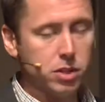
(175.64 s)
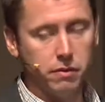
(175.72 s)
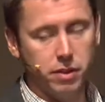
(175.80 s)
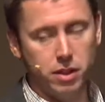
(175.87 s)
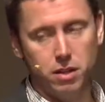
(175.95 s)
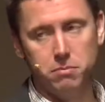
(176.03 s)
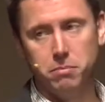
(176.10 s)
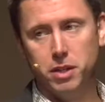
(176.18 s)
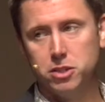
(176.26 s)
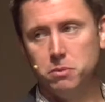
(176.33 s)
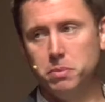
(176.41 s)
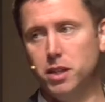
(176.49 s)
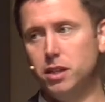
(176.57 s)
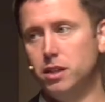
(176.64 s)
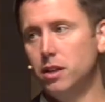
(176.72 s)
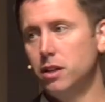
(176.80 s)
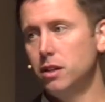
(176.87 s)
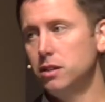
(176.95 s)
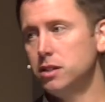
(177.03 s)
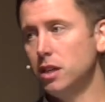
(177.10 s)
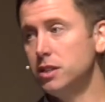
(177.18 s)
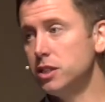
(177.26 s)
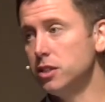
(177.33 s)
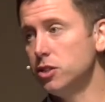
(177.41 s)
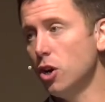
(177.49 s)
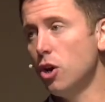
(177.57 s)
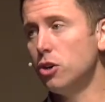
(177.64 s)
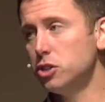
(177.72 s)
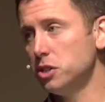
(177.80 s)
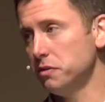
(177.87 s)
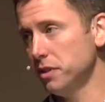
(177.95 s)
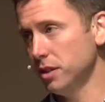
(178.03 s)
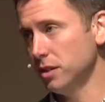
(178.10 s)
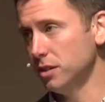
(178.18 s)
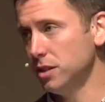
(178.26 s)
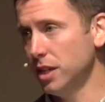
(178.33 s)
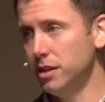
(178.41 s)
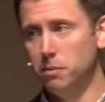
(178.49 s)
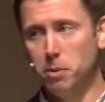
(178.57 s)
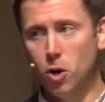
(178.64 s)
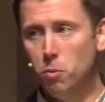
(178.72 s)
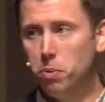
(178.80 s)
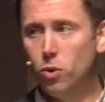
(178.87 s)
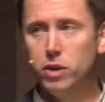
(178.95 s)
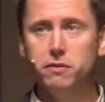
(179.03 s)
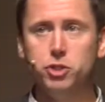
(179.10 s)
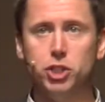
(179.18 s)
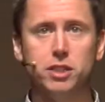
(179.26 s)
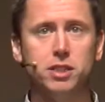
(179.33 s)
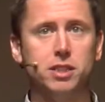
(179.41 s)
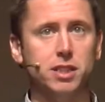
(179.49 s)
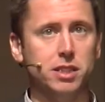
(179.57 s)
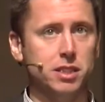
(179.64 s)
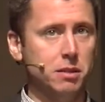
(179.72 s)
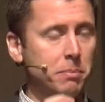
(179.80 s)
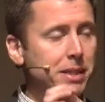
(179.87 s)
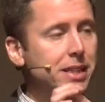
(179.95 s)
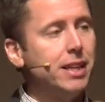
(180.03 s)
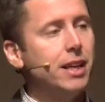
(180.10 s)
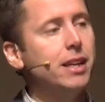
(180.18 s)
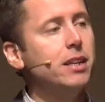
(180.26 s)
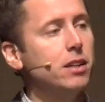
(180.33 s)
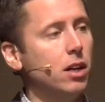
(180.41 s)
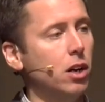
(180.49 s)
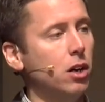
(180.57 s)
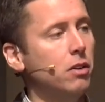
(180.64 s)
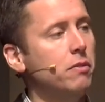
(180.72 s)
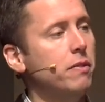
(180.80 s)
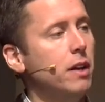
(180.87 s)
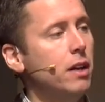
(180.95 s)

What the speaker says: of him, but to be sons and daughters of his. And the whole point of Genesis is the beginning of